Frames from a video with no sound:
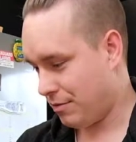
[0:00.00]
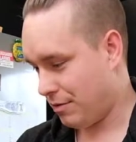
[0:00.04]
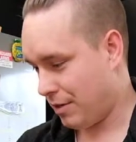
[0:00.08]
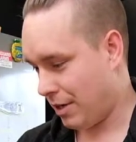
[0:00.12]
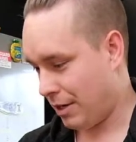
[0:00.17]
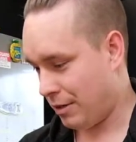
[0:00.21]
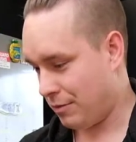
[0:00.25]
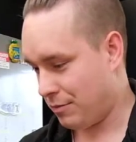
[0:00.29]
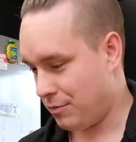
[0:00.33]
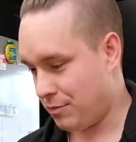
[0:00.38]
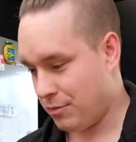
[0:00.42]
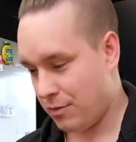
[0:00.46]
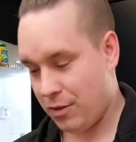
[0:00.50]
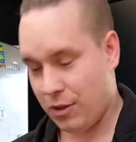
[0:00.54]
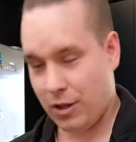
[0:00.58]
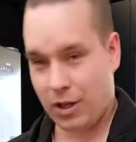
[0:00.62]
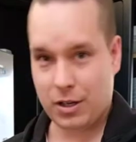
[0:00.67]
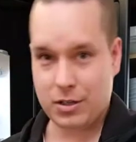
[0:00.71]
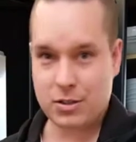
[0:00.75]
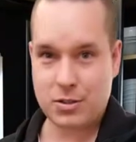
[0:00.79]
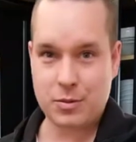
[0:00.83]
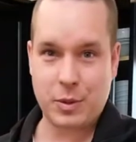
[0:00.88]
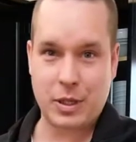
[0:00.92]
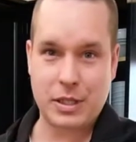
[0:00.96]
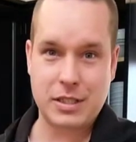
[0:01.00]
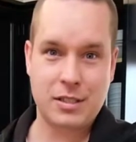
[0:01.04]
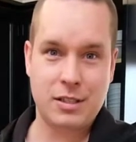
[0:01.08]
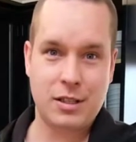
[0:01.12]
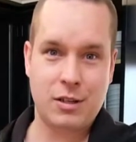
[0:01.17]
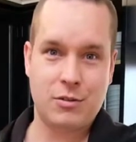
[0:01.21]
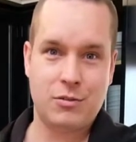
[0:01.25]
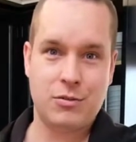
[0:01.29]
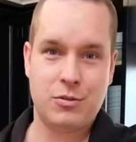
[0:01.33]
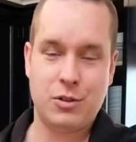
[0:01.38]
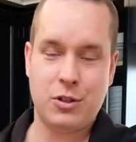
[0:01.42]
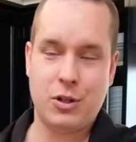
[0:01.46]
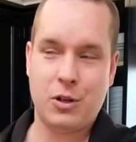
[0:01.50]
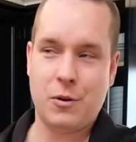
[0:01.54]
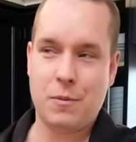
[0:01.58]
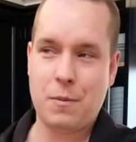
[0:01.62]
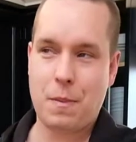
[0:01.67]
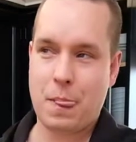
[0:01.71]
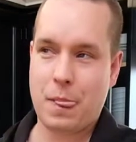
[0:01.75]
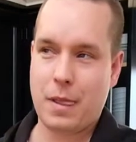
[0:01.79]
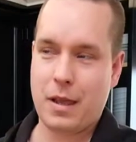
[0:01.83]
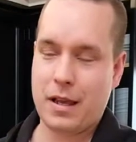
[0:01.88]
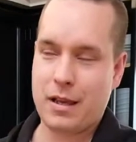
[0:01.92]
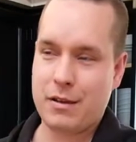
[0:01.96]
I thought to myself, you
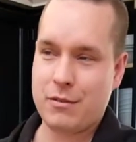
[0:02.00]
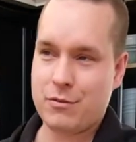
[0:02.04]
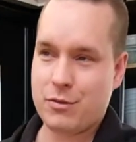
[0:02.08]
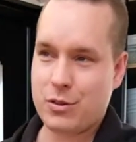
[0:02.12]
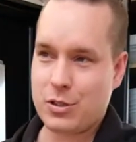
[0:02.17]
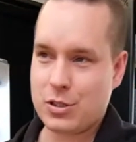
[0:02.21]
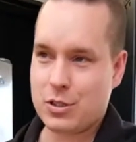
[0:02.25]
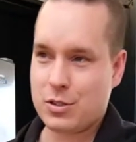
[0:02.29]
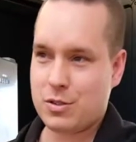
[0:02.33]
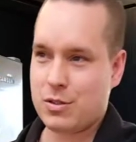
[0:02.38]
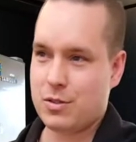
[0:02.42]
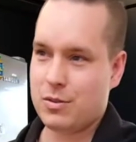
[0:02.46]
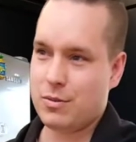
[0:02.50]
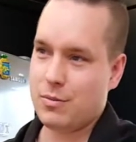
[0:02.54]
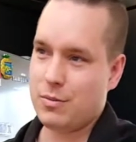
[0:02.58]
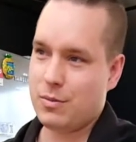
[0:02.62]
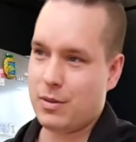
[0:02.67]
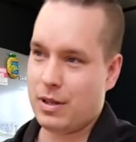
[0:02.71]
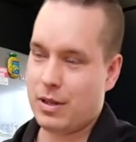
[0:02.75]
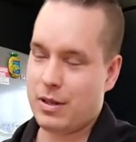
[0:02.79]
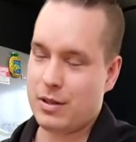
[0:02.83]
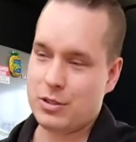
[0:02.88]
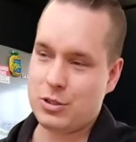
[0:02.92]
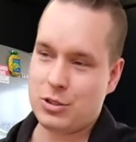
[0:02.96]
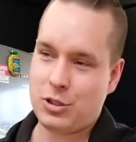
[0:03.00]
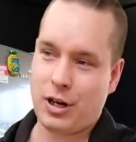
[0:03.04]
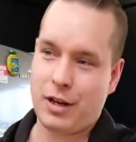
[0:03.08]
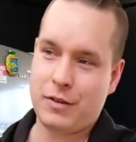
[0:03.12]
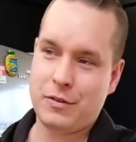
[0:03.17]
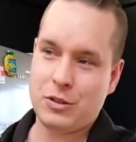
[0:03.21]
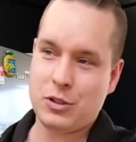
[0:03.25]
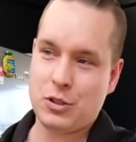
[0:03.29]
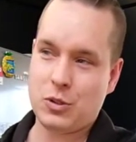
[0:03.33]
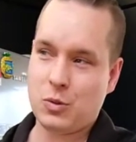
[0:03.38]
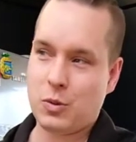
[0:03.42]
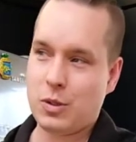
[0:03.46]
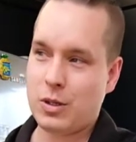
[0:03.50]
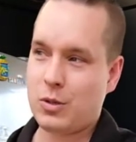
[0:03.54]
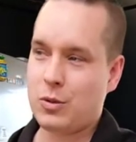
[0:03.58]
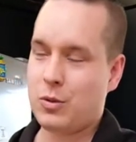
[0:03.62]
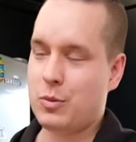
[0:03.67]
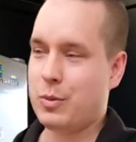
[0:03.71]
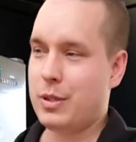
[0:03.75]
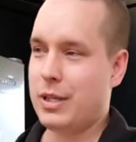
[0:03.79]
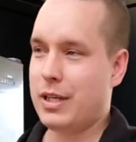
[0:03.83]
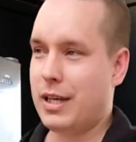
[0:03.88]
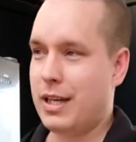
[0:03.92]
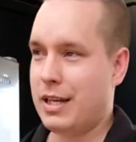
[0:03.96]
know, at first driving to work would
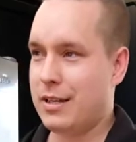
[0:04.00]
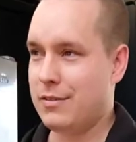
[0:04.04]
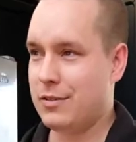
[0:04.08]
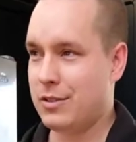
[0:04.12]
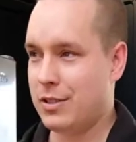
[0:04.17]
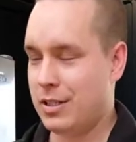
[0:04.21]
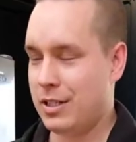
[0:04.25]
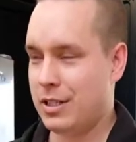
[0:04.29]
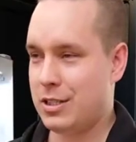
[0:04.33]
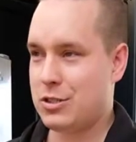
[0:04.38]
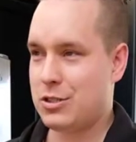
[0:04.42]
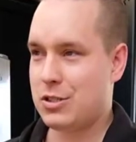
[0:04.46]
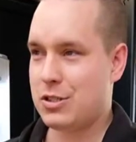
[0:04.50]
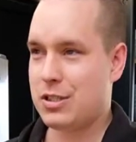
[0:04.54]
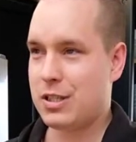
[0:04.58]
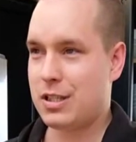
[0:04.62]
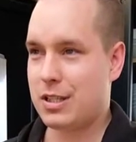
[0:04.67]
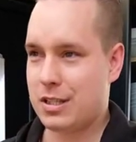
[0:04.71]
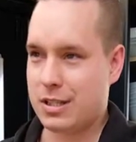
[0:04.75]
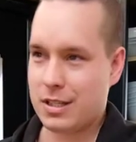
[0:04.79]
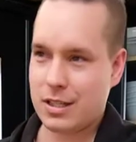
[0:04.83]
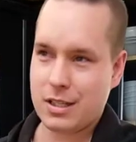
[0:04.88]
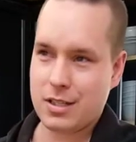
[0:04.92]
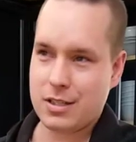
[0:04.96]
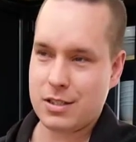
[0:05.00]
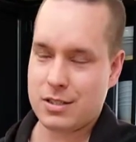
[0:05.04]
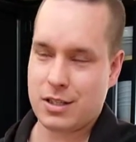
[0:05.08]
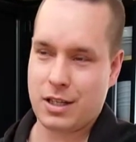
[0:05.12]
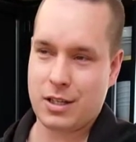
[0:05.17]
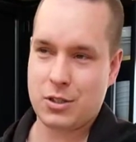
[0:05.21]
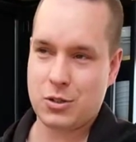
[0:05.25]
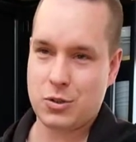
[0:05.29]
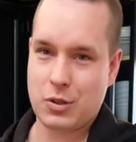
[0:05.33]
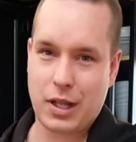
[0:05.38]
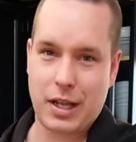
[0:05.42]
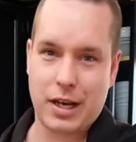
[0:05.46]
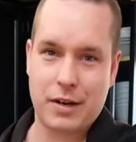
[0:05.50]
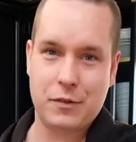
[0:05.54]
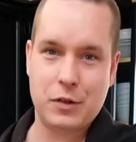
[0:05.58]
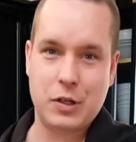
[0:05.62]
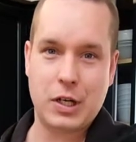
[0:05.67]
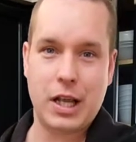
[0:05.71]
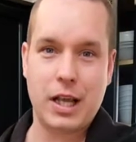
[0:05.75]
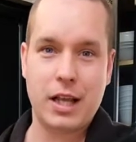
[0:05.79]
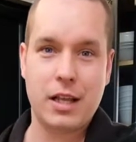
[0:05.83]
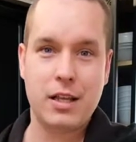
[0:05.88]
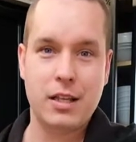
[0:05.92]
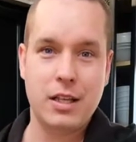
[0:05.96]
be kind of an interesting thing because I do that every
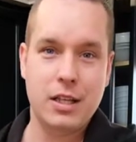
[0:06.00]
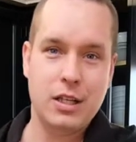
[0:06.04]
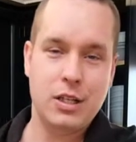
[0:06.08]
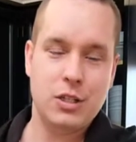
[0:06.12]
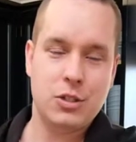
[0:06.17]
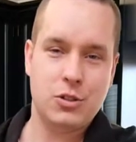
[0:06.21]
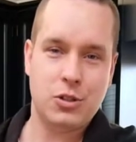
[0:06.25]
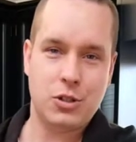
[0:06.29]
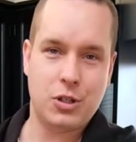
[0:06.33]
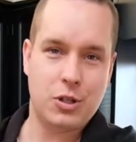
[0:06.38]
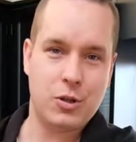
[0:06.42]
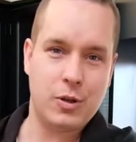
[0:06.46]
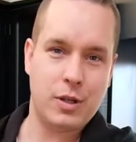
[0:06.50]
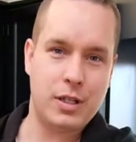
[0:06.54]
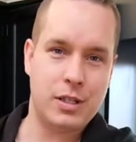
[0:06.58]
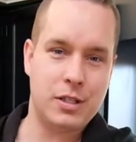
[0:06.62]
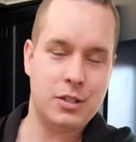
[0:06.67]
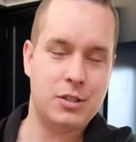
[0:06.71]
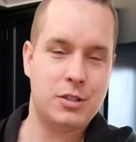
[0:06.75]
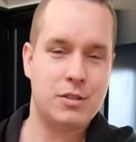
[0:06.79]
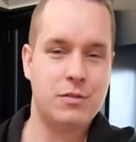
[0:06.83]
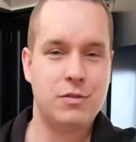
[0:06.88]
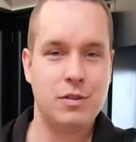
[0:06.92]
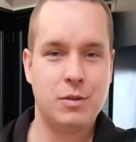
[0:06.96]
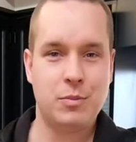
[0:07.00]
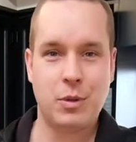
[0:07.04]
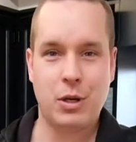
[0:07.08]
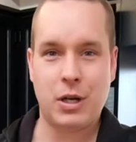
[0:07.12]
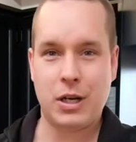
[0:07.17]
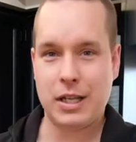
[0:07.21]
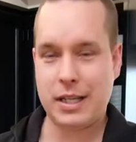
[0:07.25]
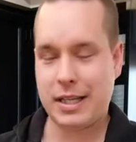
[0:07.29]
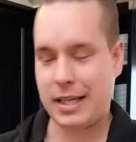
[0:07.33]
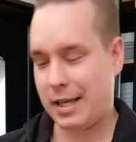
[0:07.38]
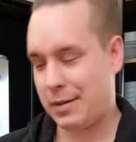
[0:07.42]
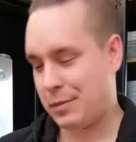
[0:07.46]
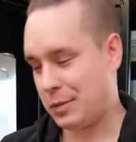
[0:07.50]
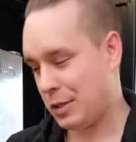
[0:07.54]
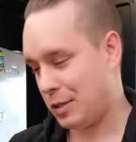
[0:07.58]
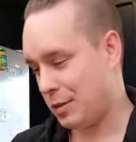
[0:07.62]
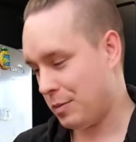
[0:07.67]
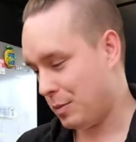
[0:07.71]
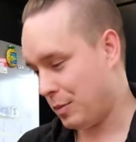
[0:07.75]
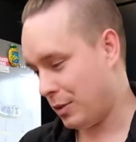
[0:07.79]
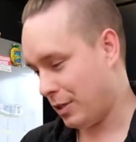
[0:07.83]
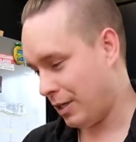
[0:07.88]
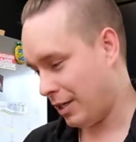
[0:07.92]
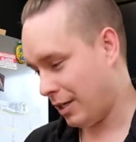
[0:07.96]
day, so you can quickly just flip on the camera,
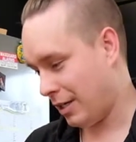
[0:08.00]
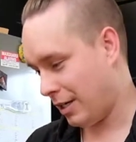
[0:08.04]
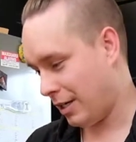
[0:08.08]
but